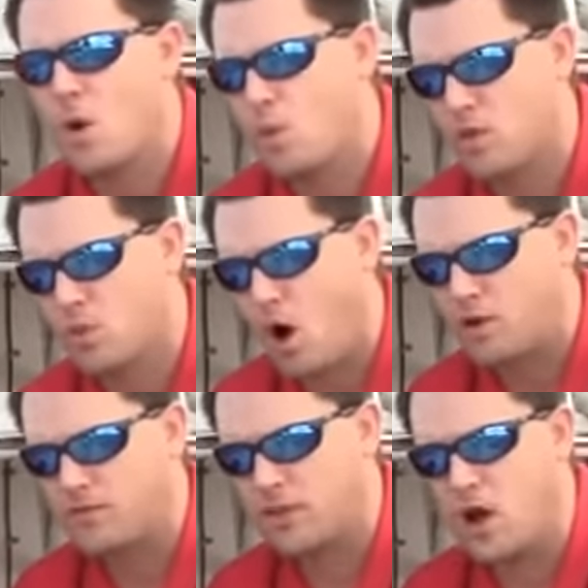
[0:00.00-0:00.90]
where the
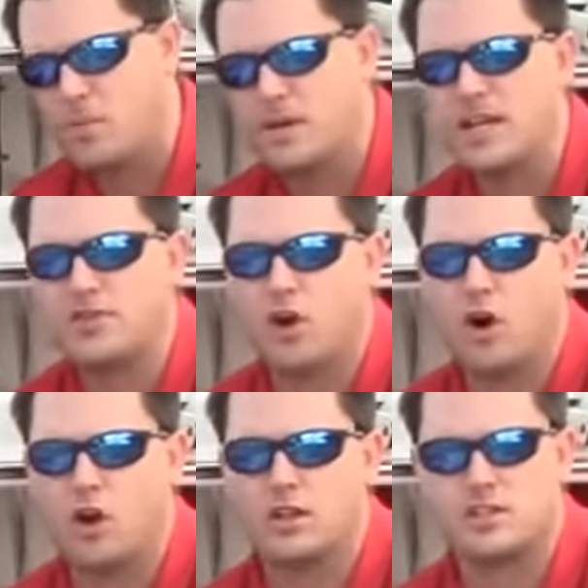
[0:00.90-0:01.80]
water flow beneath the
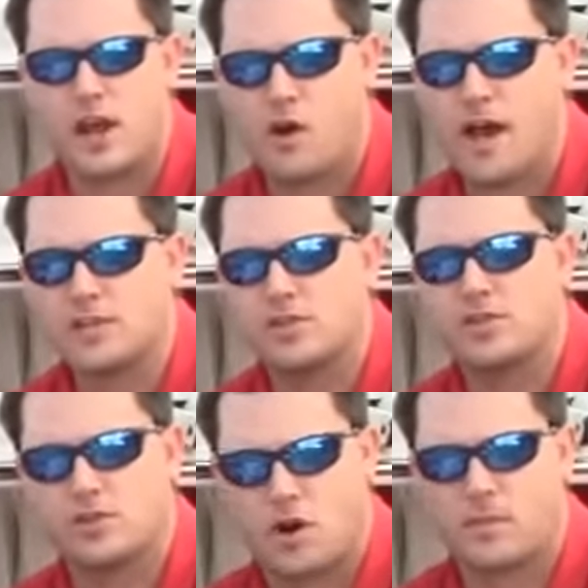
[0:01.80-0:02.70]
hull is aeration
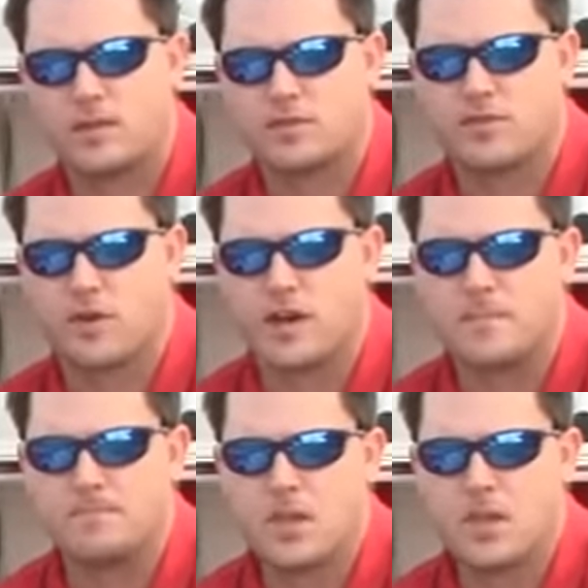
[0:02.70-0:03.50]
and turbulence free.